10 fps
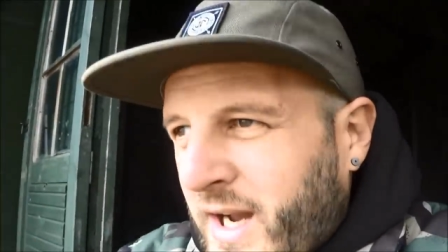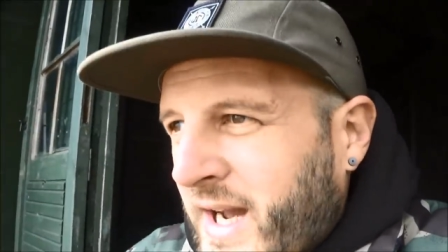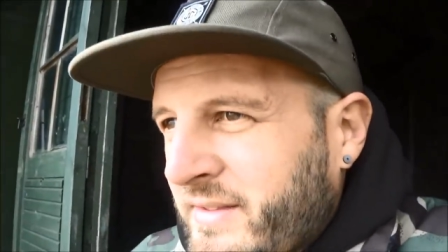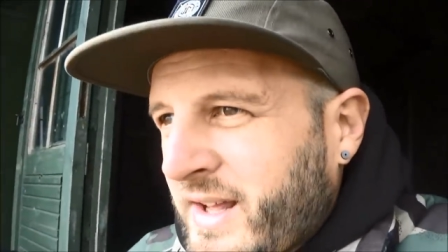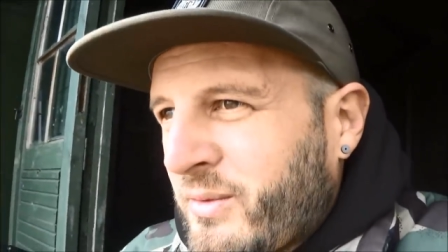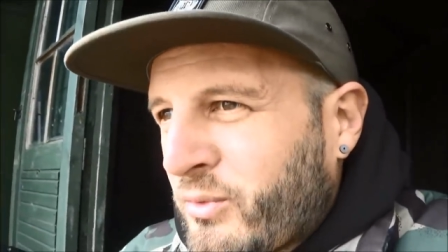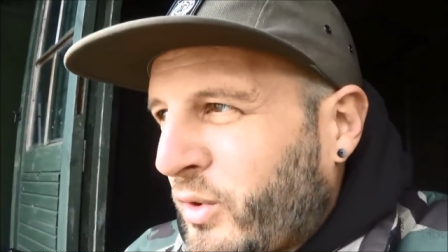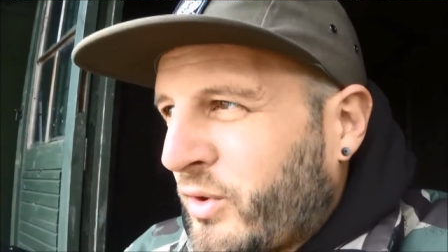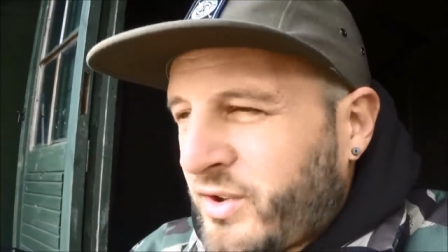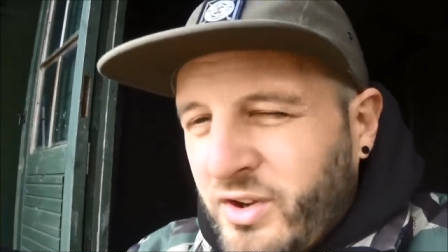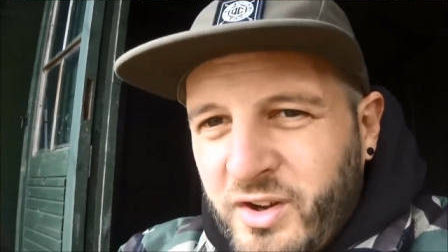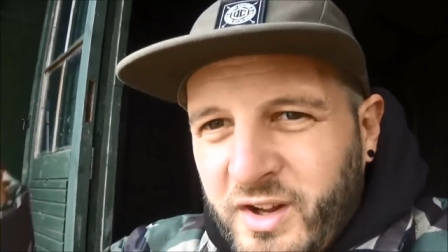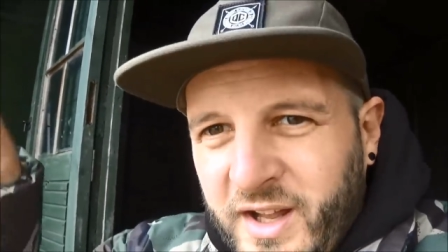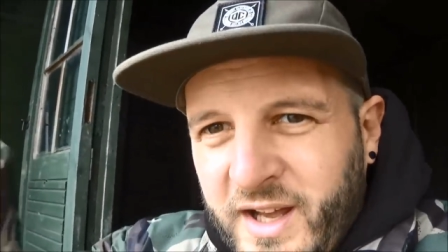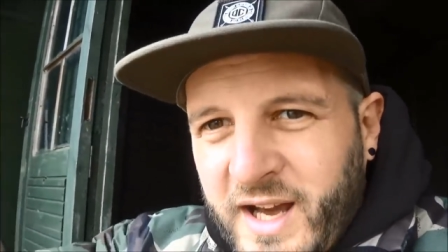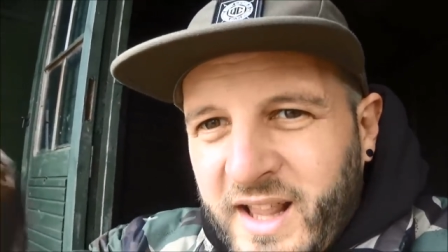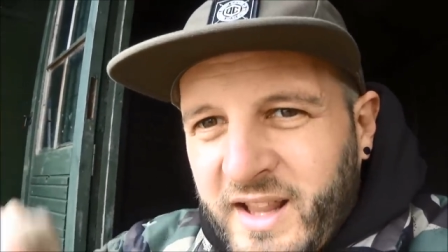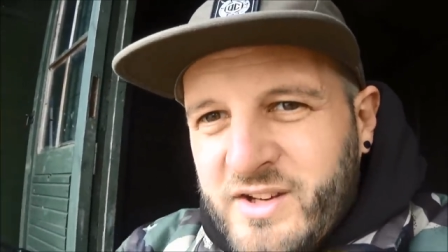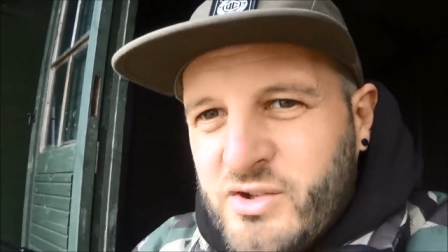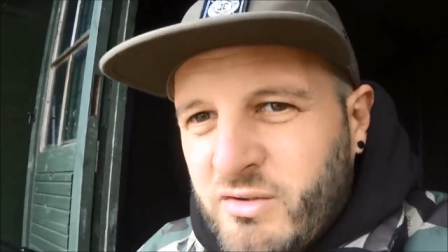and that rod, and
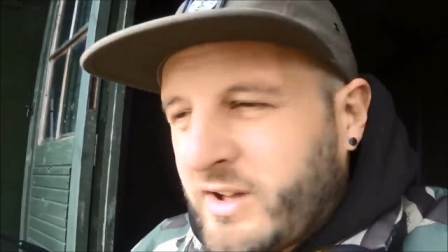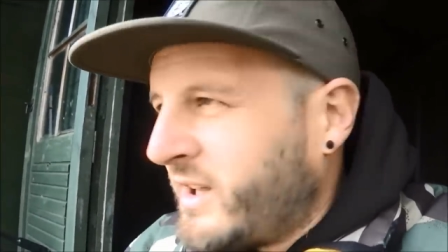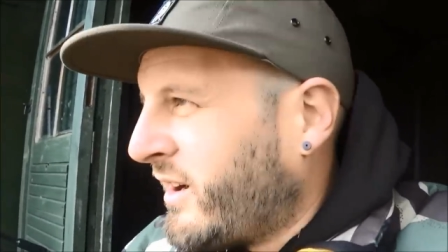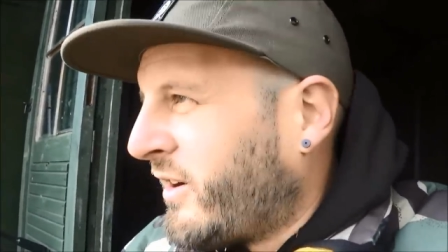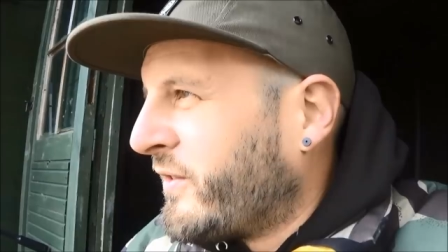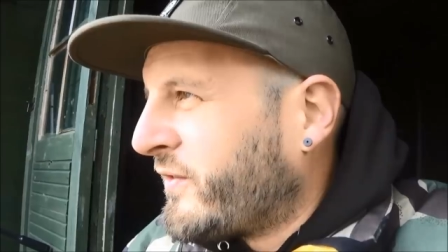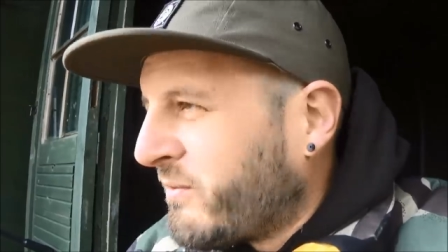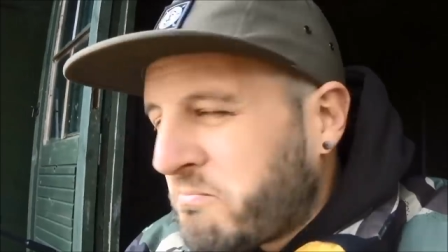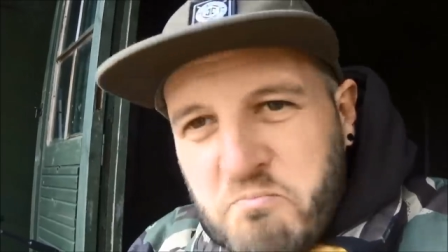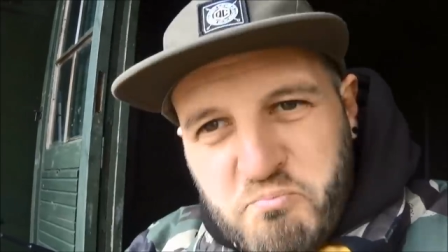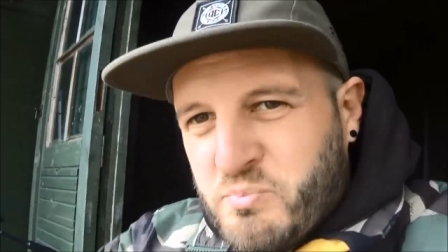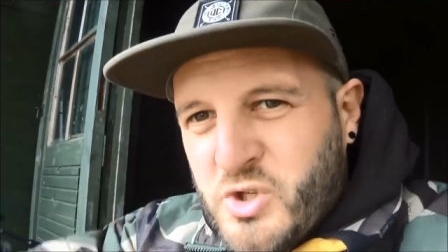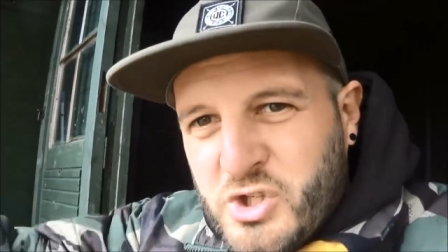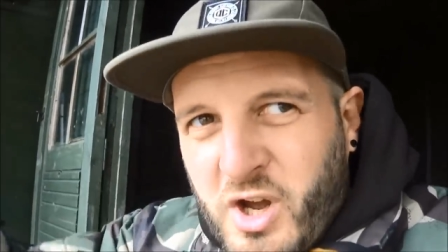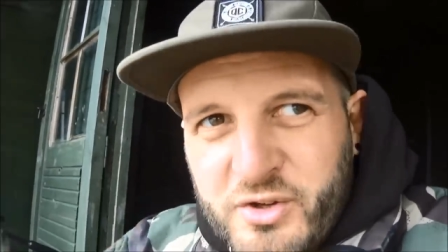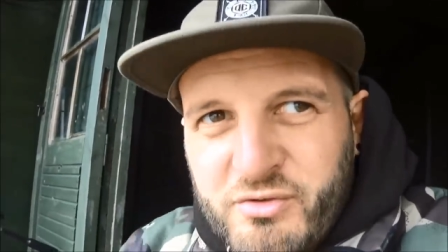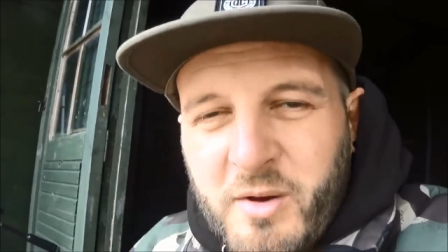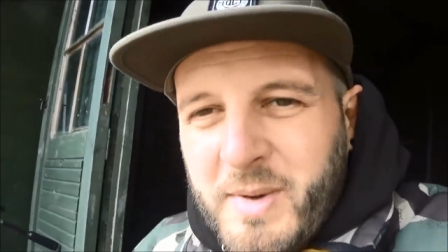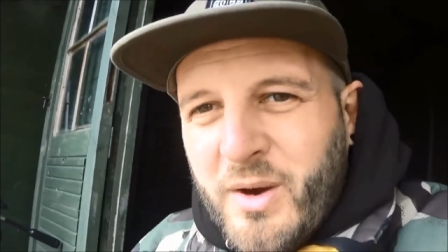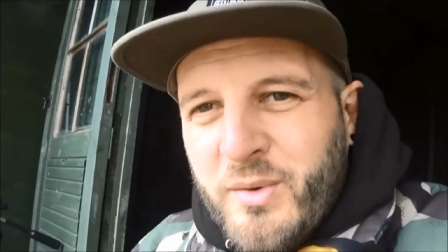literally I've just
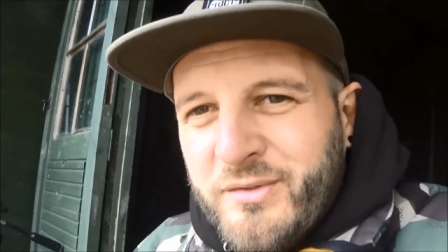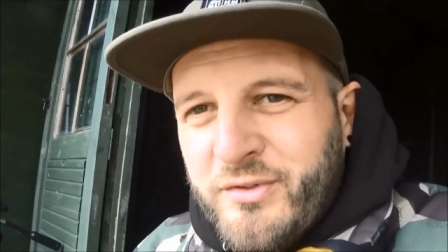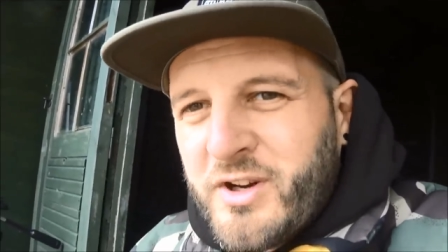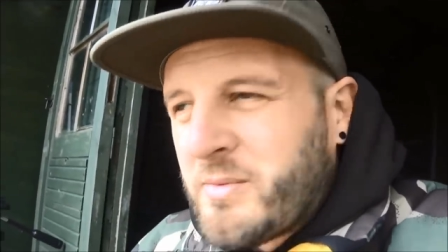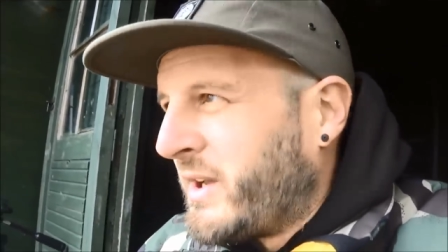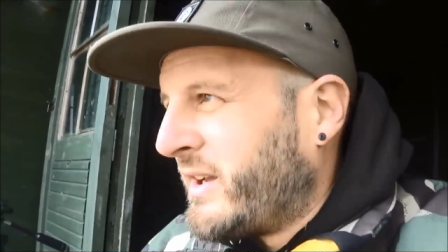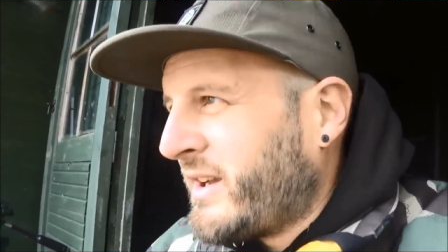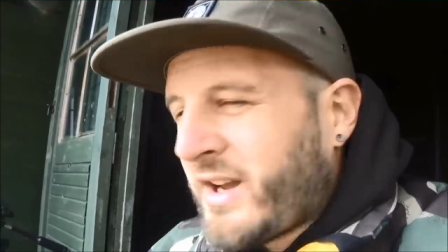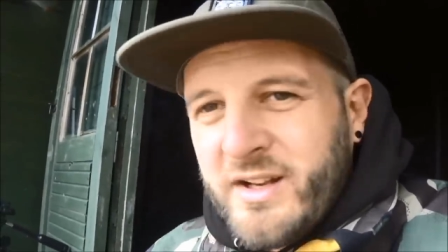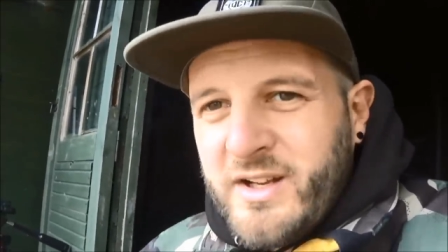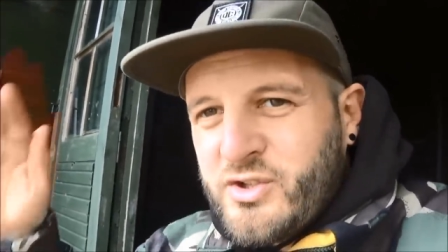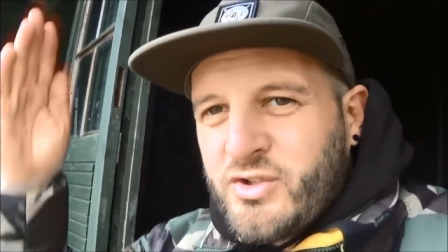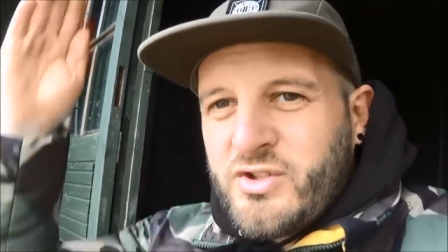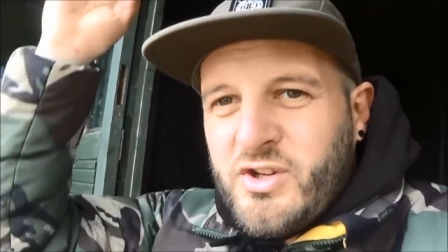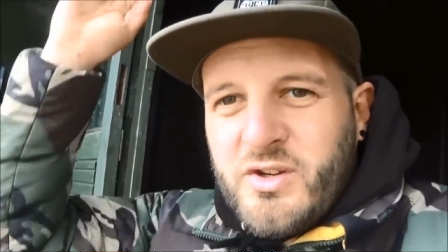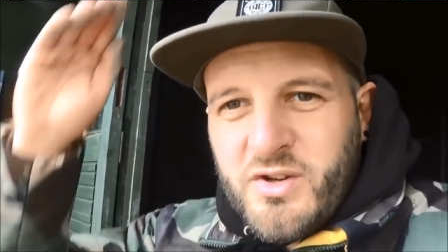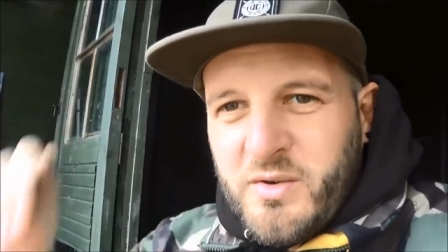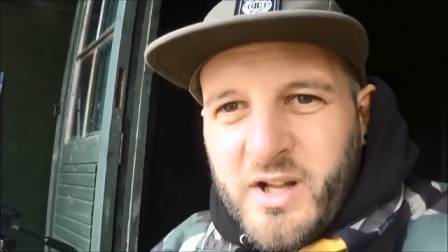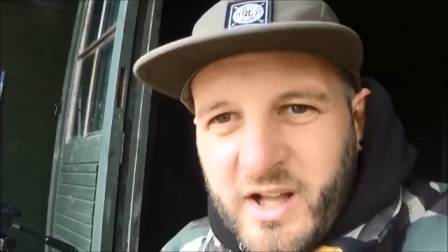underarm out in front of me. Yeah, literally, it was only